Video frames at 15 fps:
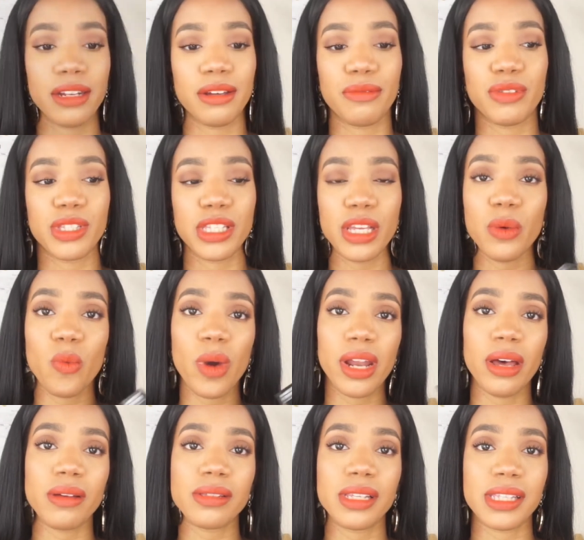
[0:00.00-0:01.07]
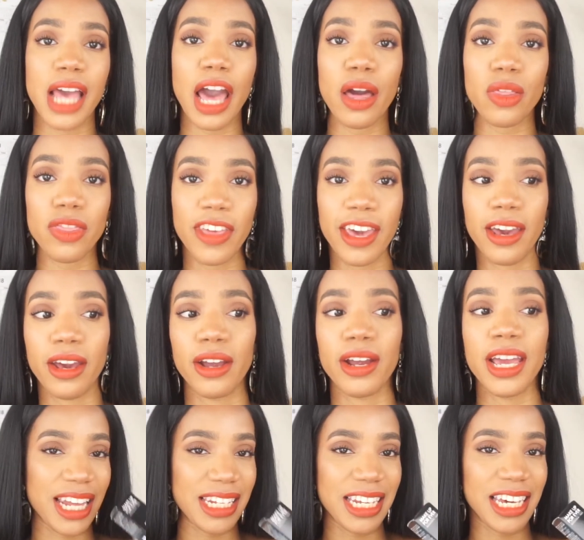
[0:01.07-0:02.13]
of see what else is out there.
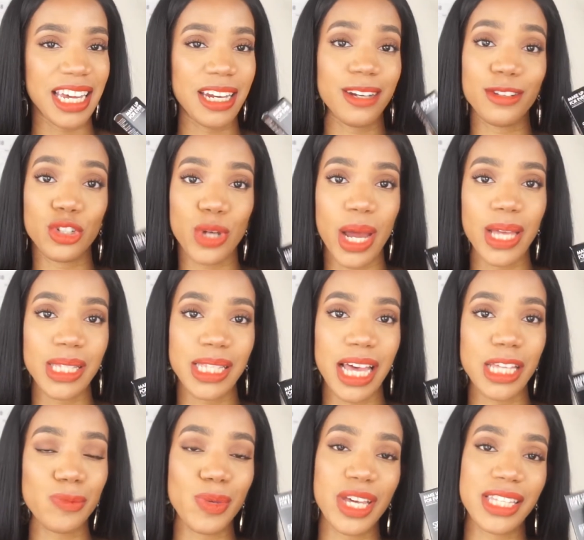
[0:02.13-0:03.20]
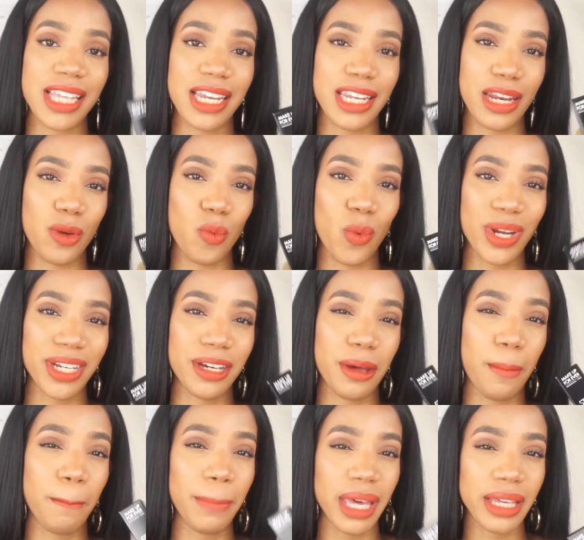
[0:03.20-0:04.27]
I did get in the trial size because I didn't want to
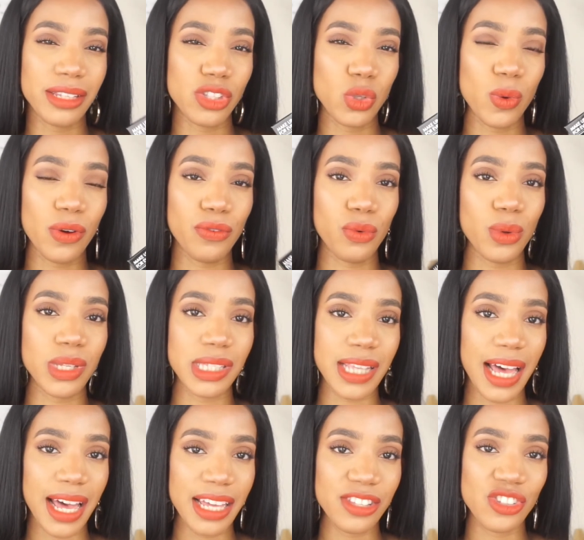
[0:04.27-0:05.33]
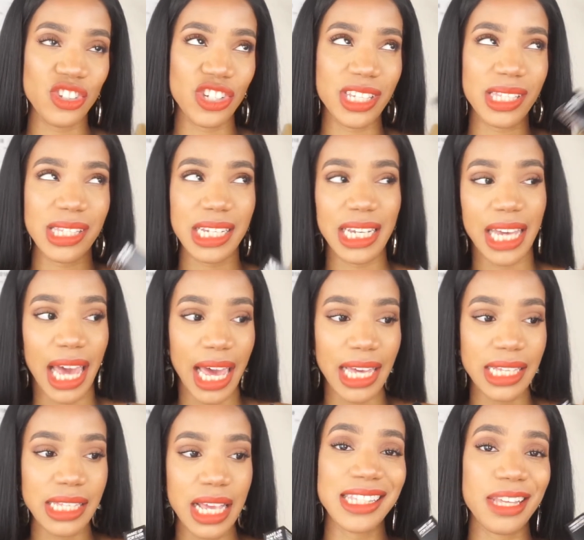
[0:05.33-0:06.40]
commit to a full size just in
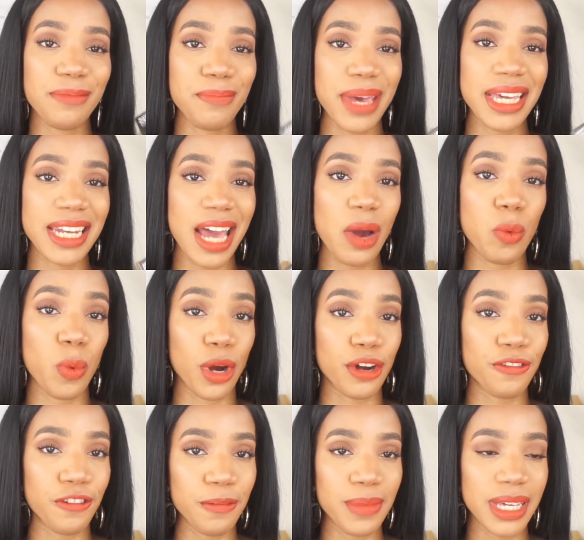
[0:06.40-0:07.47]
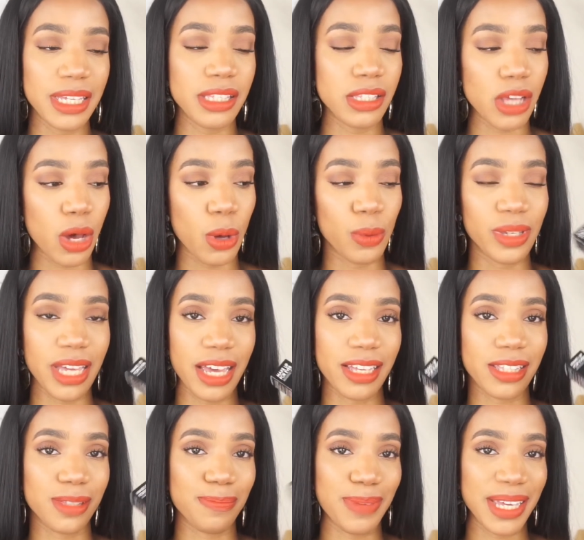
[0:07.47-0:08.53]
case it may not work for me. So
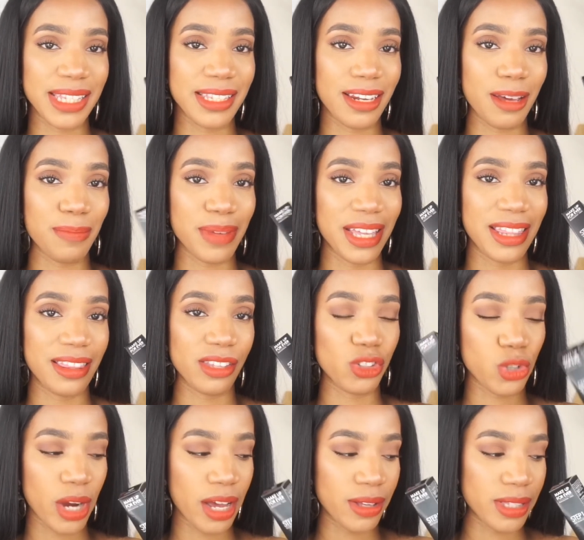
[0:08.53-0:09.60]
yes, picked it up in the trial